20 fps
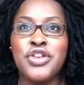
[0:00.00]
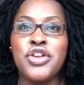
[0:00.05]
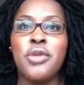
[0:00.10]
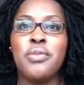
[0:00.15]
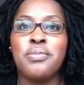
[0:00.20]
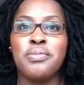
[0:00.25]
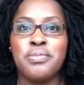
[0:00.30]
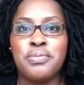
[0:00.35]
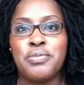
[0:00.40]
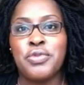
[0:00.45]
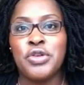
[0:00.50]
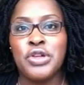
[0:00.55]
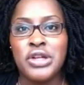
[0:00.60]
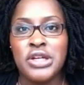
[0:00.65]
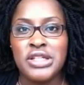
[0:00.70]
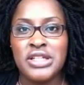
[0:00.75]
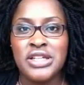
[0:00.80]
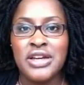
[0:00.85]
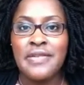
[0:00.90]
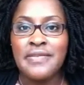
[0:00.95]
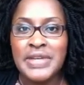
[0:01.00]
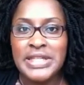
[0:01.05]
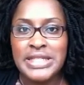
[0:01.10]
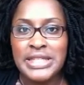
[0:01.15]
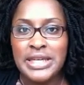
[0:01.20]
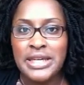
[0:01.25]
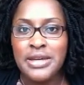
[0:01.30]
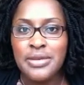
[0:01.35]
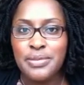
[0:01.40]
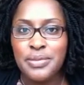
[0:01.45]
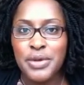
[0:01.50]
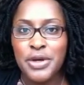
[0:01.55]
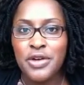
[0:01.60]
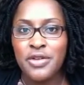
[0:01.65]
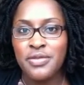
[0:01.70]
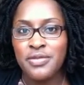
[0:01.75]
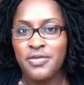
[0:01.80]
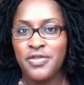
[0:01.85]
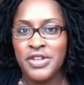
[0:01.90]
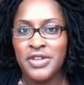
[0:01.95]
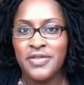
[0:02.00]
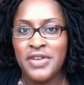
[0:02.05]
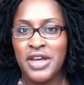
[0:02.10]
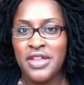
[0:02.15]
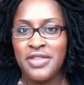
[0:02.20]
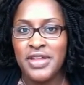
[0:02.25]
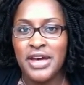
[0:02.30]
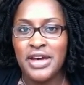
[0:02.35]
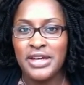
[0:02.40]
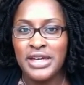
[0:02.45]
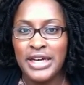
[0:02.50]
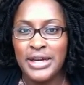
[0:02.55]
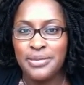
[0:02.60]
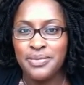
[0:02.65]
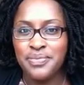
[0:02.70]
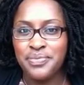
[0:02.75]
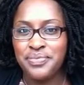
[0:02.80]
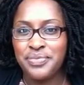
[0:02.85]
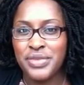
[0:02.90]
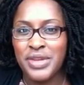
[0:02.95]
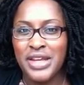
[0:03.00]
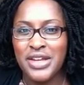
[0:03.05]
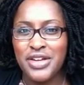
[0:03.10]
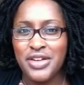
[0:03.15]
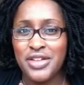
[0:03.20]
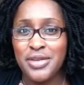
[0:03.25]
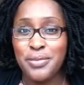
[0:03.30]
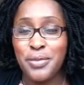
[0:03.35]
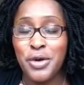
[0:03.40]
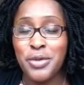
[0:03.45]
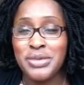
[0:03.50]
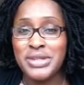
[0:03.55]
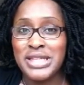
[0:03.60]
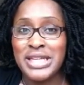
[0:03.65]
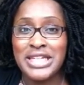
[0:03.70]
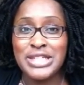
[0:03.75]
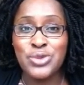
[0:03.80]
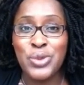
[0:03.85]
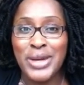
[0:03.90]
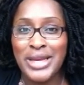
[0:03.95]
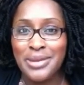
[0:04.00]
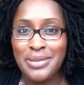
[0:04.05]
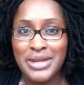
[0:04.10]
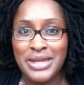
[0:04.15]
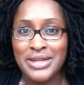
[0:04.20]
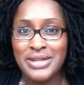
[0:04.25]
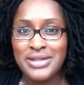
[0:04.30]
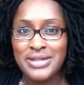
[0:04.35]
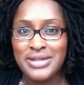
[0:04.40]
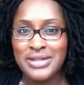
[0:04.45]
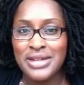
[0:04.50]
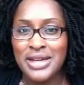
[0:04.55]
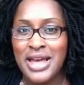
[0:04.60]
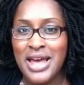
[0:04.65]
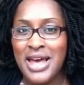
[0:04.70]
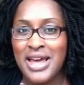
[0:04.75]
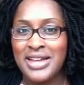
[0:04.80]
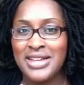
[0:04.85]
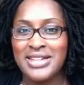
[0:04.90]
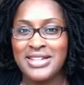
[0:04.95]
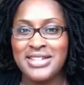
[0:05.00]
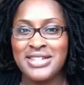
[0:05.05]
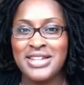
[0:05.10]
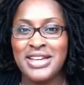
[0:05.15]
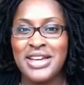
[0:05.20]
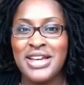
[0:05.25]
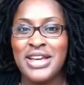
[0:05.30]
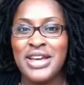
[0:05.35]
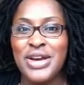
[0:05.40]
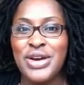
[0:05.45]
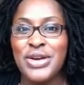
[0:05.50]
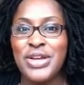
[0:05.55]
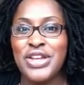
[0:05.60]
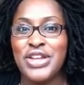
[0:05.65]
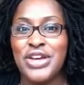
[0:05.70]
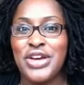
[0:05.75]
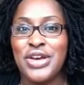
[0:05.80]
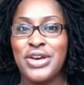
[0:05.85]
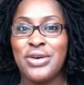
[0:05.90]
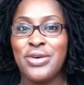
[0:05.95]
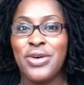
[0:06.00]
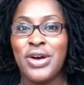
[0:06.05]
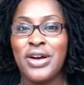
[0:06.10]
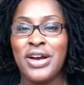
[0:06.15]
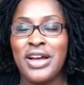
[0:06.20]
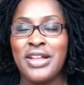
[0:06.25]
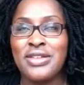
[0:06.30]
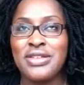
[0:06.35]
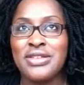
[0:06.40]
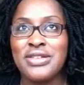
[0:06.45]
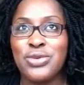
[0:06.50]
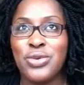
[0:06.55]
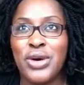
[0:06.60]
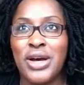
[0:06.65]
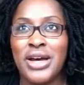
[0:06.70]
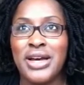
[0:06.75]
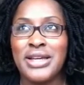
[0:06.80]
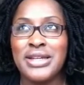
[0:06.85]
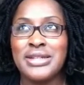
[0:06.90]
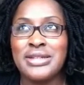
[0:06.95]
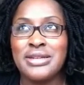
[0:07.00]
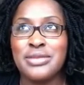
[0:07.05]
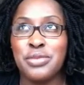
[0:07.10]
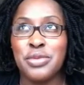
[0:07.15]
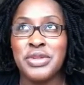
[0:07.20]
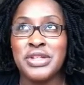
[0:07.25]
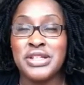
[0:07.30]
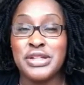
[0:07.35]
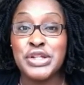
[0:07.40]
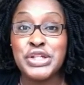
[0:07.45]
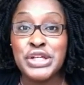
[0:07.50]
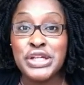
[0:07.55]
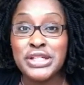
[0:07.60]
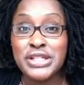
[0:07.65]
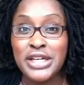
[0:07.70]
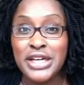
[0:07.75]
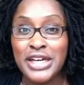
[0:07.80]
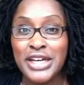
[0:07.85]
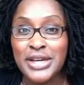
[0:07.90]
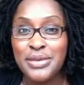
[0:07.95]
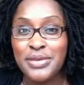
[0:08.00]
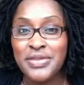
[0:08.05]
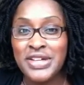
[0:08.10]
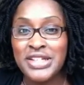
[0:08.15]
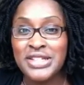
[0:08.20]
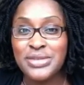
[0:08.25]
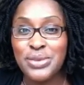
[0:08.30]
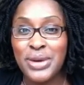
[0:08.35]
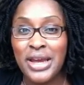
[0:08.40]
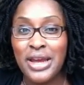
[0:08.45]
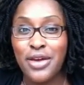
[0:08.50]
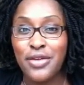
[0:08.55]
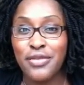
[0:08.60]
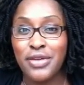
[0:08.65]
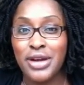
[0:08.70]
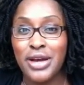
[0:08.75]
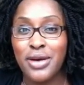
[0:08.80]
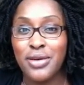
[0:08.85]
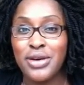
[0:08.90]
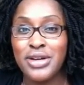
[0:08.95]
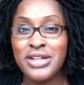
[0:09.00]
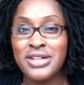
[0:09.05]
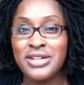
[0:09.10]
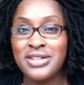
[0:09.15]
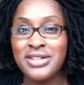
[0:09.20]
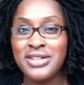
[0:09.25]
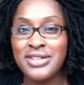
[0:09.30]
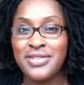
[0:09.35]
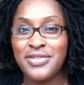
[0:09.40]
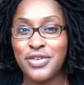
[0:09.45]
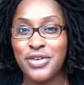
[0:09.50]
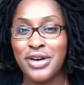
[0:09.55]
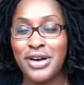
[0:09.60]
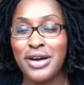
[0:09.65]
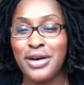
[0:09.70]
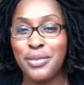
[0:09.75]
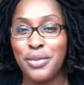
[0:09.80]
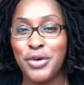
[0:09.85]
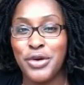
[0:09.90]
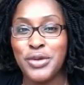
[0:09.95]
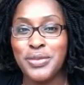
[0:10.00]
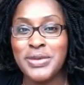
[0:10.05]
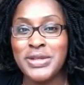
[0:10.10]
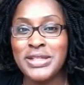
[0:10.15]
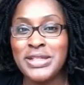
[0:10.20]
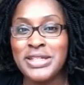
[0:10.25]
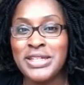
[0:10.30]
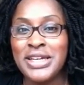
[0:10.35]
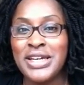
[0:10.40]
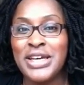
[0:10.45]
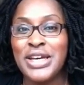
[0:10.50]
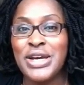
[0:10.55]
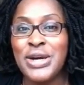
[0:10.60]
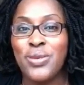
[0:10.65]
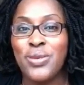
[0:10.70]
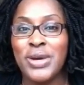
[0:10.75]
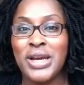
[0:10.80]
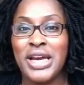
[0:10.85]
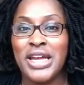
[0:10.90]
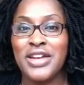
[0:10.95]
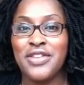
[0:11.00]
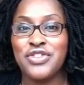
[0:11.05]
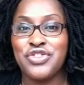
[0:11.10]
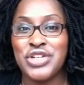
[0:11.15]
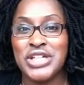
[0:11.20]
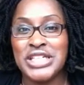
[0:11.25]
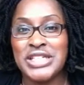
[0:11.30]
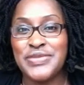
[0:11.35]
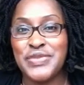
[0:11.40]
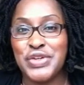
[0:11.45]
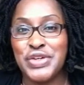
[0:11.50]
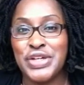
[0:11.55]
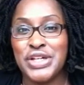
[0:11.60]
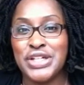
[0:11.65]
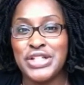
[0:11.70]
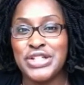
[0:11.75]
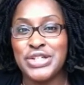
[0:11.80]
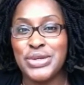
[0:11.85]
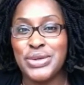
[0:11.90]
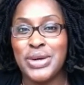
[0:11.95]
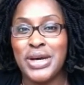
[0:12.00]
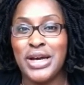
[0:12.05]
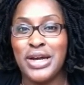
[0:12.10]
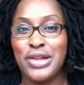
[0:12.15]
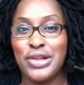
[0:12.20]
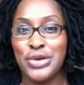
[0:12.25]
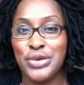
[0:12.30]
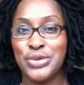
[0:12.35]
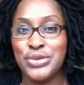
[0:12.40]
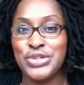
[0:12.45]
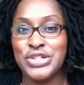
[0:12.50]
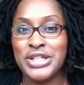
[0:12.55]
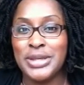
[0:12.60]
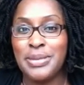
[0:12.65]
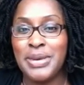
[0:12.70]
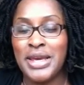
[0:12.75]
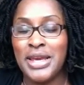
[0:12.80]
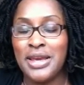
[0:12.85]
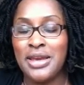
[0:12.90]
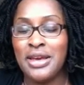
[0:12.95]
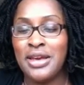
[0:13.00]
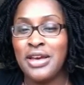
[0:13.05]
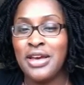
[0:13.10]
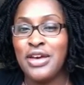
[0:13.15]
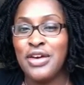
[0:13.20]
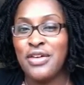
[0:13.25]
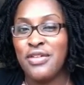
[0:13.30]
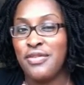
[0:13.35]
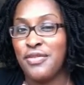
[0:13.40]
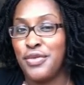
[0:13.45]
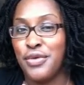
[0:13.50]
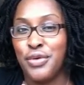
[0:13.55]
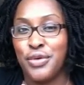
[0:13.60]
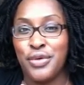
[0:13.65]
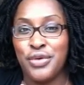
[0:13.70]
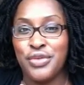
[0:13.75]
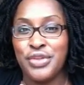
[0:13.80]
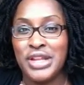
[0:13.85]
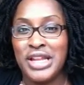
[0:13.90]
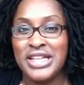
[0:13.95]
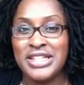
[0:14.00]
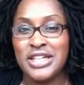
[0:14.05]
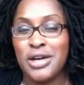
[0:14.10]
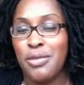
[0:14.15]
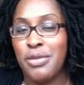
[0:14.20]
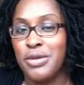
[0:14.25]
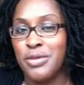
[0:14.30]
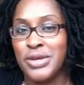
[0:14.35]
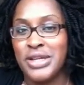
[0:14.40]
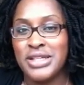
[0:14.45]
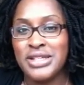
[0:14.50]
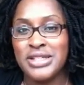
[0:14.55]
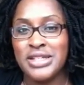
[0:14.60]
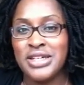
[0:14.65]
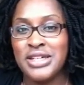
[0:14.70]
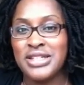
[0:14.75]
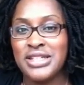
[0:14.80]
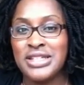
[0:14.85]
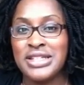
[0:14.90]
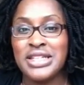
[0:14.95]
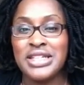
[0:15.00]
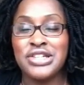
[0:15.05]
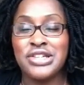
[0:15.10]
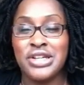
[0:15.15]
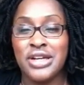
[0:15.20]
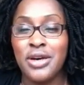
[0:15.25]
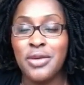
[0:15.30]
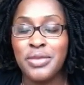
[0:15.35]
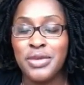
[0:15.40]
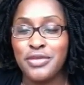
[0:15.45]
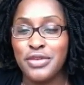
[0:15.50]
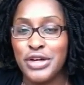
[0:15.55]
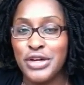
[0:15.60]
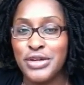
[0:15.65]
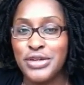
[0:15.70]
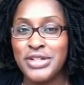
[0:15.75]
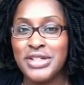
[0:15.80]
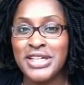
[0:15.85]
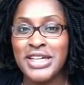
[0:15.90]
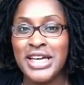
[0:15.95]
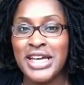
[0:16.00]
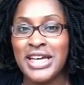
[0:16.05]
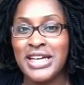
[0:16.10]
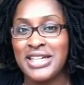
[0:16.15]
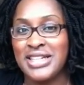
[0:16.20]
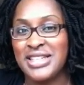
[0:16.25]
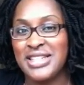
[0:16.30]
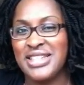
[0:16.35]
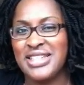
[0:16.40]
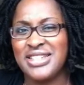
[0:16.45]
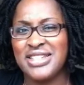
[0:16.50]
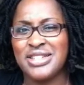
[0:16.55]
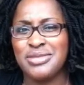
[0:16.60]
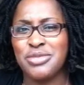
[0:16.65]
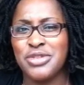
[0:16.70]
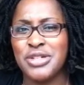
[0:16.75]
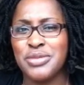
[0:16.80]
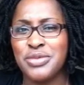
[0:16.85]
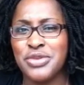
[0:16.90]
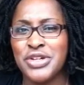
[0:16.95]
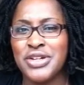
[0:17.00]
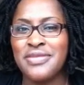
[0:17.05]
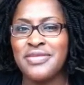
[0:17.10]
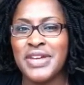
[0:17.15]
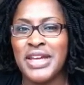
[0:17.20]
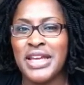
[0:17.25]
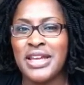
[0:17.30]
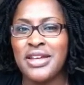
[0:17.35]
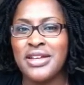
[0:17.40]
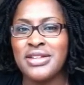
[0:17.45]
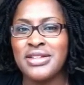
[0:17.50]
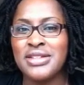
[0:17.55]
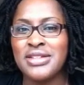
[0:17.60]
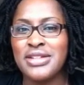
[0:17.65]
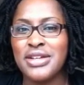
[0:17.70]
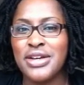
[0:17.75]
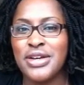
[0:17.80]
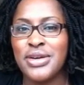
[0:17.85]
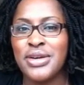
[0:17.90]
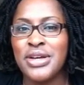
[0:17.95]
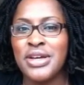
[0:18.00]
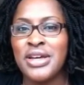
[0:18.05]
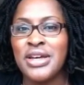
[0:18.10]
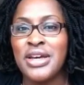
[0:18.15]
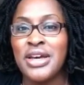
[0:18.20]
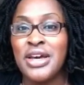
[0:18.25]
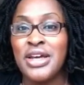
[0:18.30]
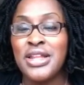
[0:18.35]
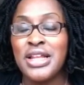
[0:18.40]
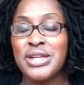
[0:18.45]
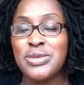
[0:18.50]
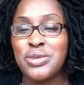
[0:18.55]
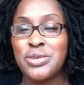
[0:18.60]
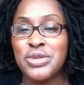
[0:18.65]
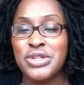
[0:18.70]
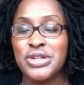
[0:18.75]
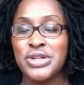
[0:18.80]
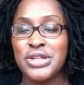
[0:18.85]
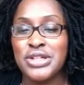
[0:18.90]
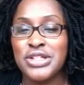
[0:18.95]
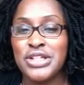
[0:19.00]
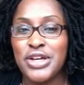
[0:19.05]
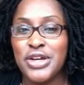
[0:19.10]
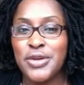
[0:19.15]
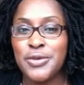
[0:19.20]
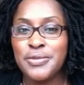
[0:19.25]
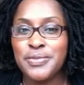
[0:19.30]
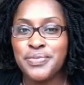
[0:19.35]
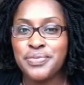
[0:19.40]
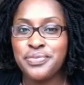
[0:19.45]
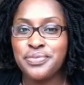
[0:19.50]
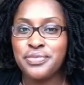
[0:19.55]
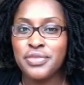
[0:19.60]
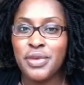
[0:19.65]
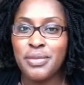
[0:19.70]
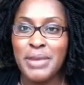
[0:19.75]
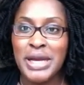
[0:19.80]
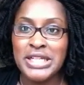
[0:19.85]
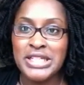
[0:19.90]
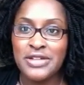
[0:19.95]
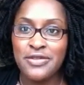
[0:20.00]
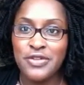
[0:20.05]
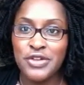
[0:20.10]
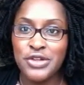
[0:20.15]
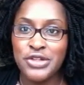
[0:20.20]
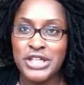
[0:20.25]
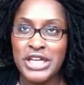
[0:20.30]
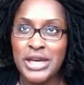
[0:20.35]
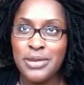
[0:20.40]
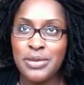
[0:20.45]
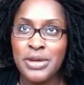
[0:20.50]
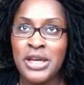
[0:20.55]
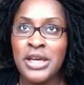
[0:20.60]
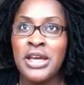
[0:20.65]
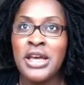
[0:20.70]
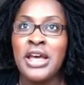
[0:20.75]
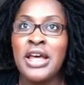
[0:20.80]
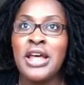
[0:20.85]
not purely because of that visit, but for the fact that you know, the appointments are like 20 minutes, and you know, twice, not probably the third time we've had to wait over an hour for our appointment. We're kind of transferring to our local GP for the last couple of weeks because it's literally up the road and it's just much more convenient, so that's what we're doing. So back to the flu jab